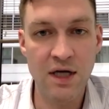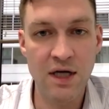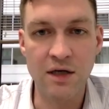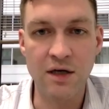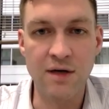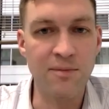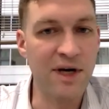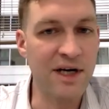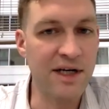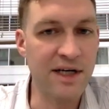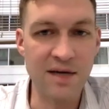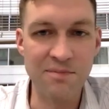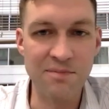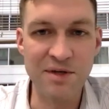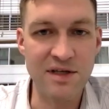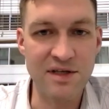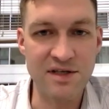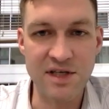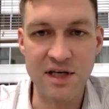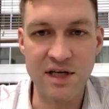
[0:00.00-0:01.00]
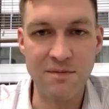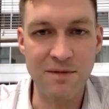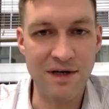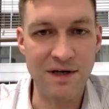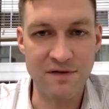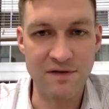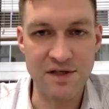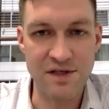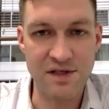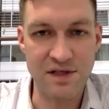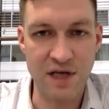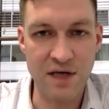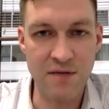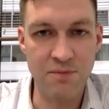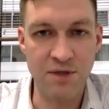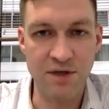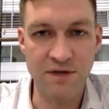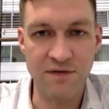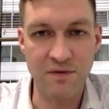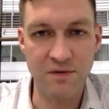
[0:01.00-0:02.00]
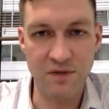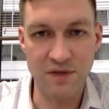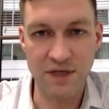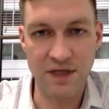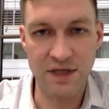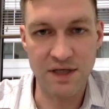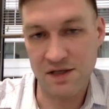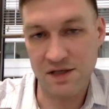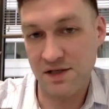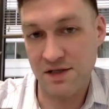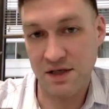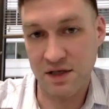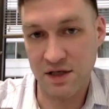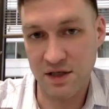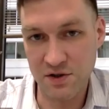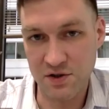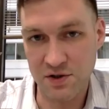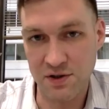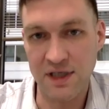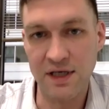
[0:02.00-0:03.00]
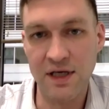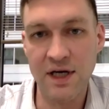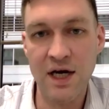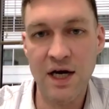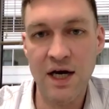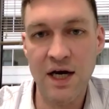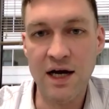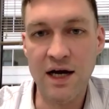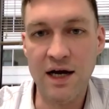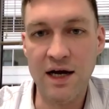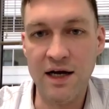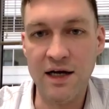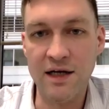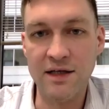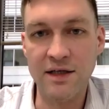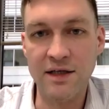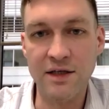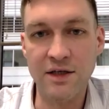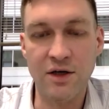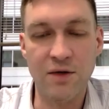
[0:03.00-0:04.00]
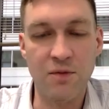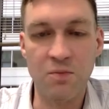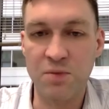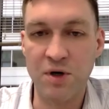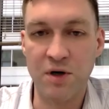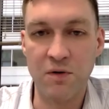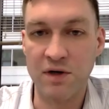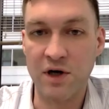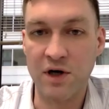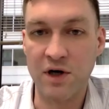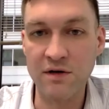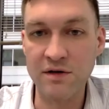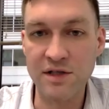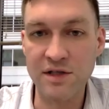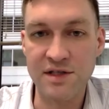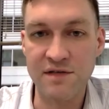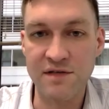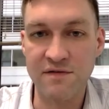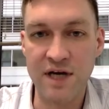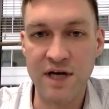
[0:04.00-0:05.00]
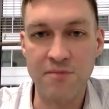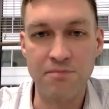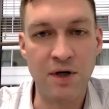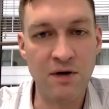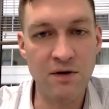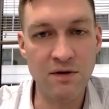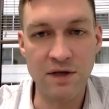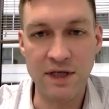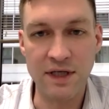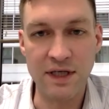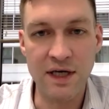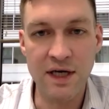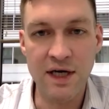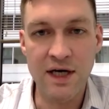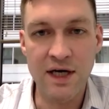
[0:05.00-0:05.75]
It might not be the same in every state, but if you look at us as a country, and, but regardless of that polling,